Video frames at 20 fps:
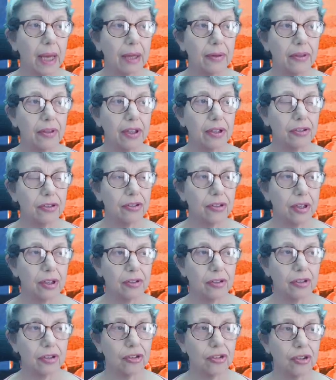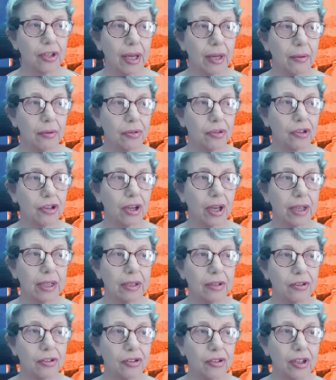And this is the South
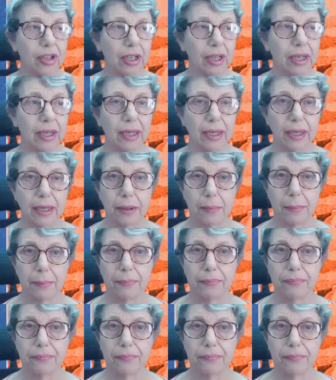China Sea here.